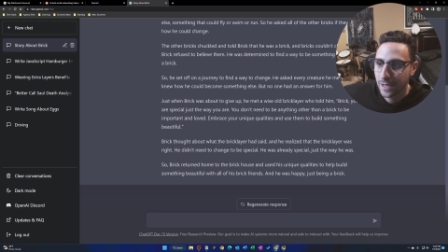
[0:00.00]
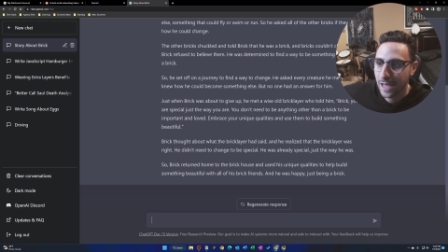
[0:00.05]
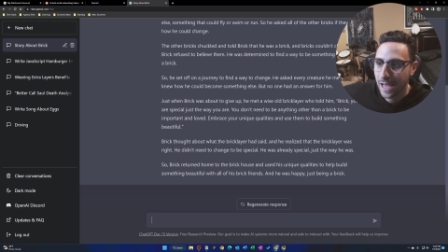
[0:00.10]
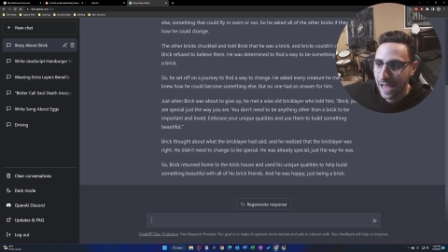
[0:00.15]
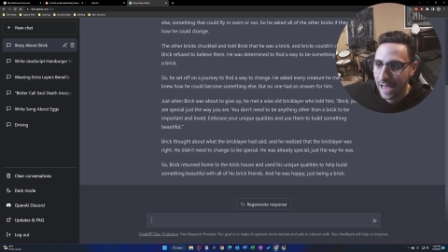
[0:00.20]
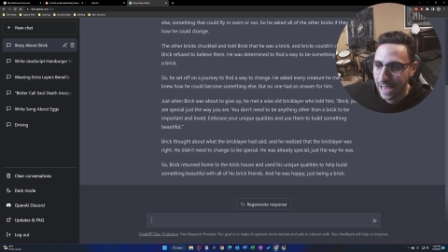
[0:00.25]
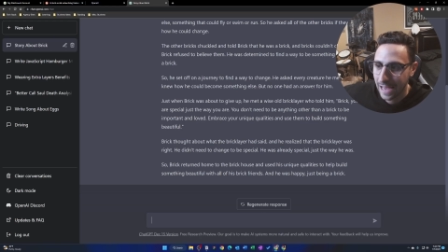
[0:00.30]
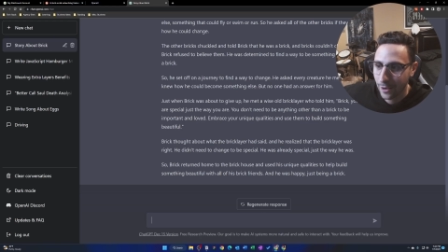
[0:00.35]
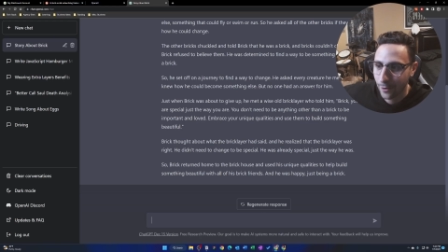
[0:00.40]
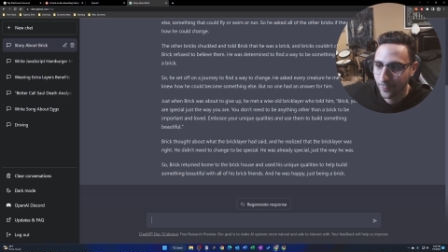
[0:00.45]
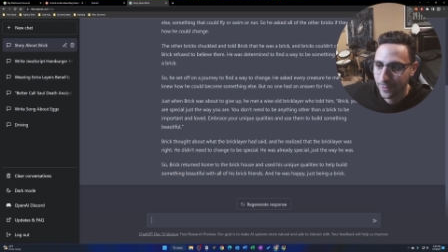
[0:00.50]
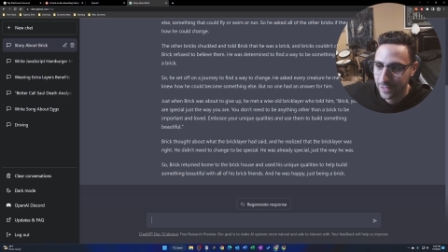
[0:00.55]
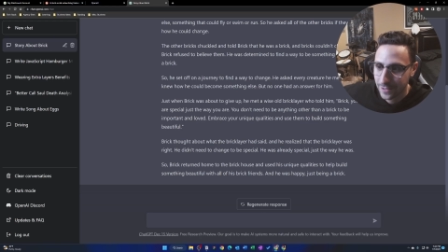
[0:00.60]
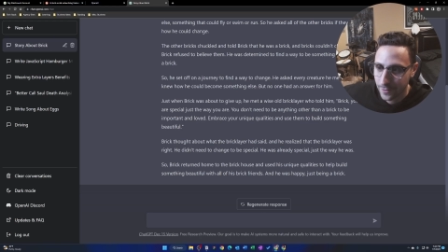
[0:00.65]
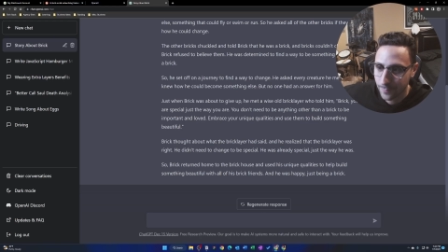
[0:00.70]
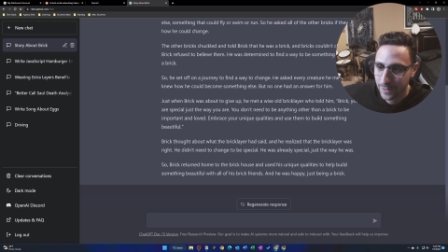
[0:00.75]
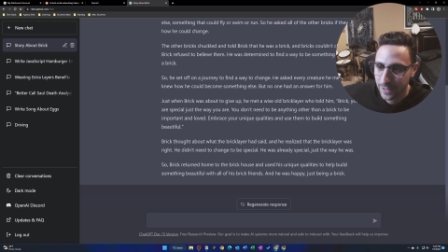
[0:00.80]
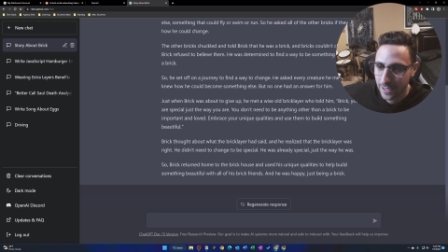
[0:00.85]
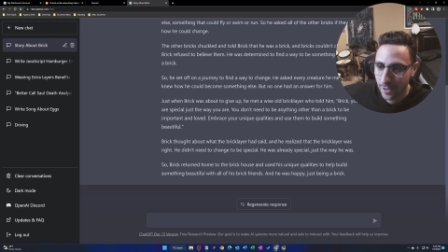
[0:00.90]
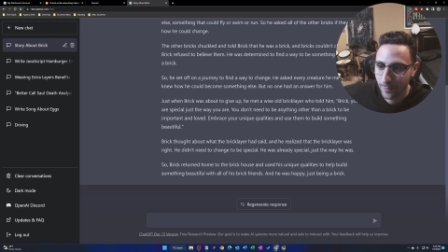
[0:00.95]
how he could
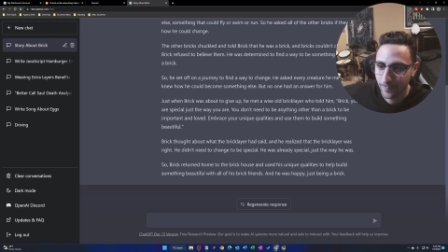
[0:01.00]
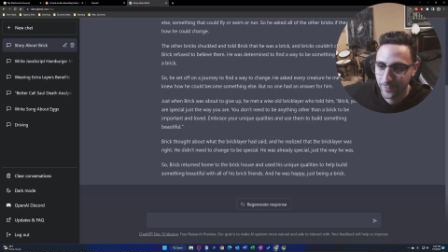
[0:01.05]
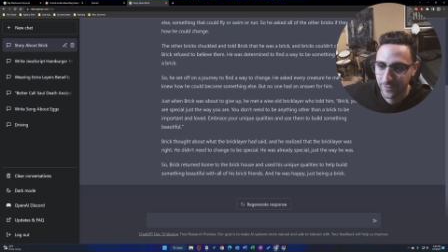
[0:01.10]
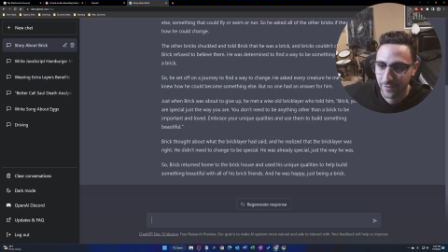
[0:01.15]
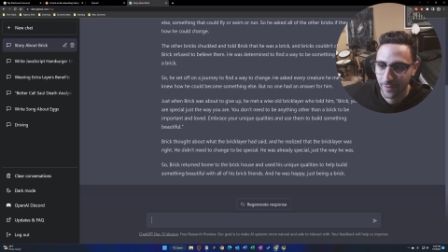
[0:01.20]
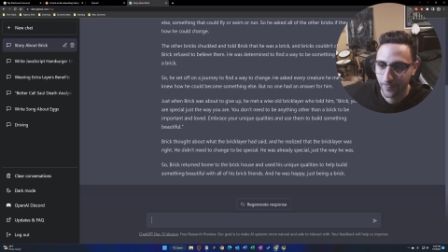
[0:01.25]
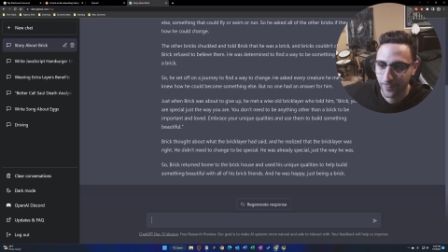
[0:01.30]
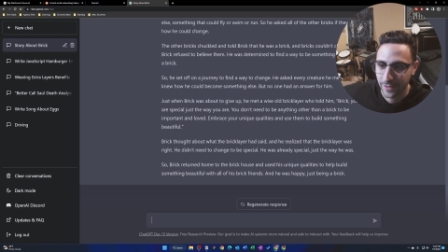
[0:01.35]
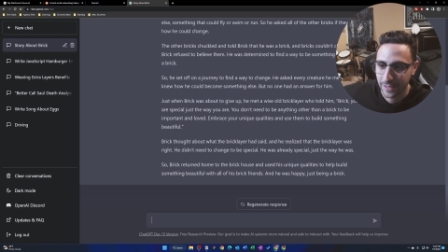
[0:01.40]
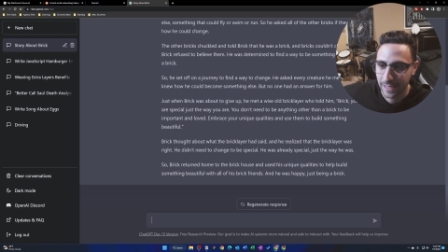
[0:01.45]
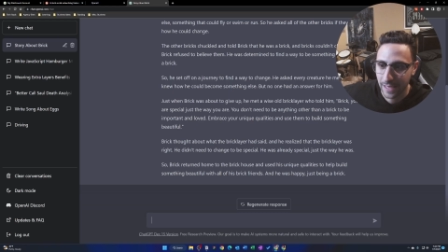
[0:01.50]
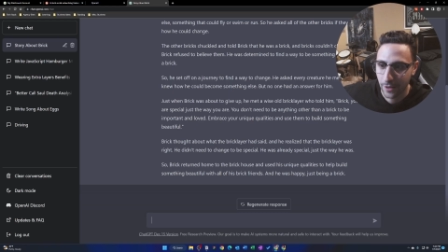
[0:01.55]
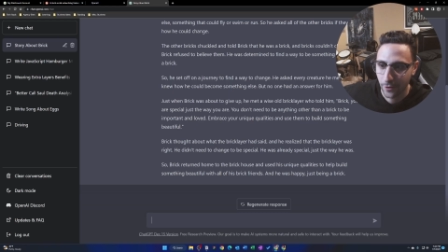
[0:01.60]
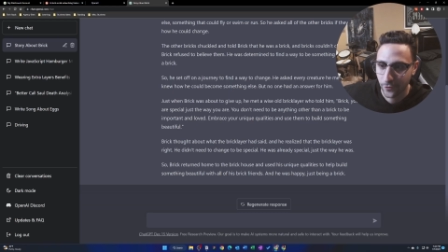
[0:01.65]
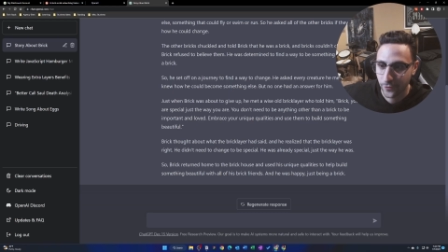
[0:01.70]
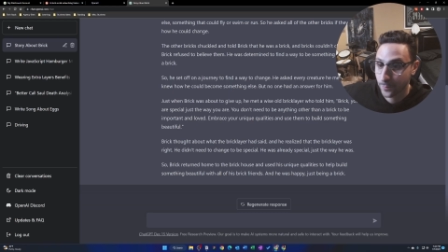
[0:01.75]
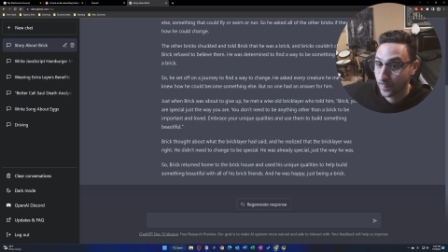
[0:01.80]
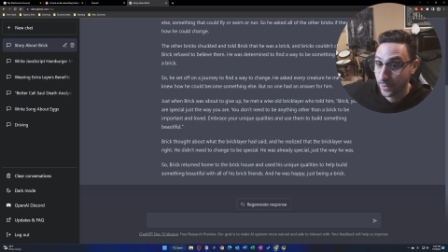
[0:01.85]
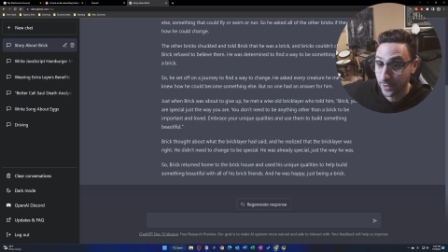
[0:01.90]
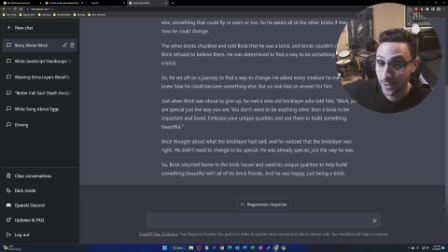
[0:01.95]
become something else,
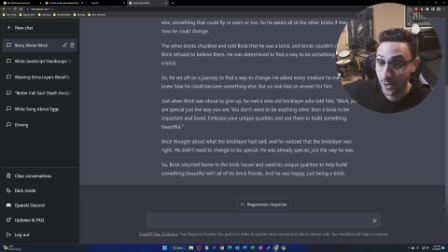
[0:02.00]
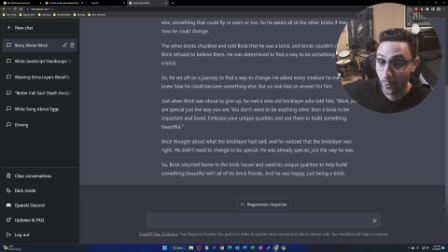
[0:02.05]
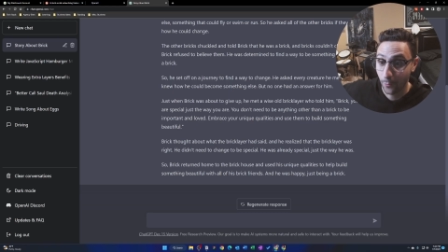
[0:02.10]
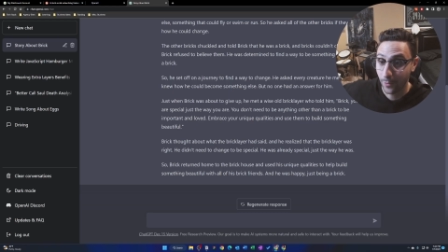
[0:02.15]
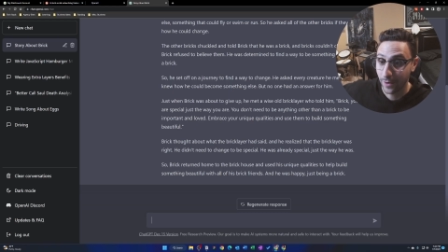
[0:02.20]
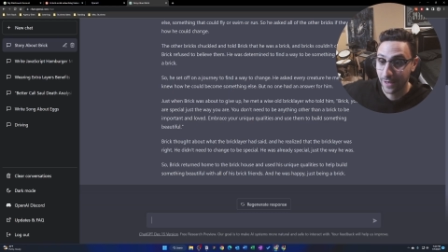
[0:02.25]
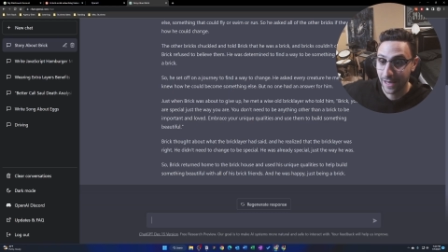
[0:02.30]
but no one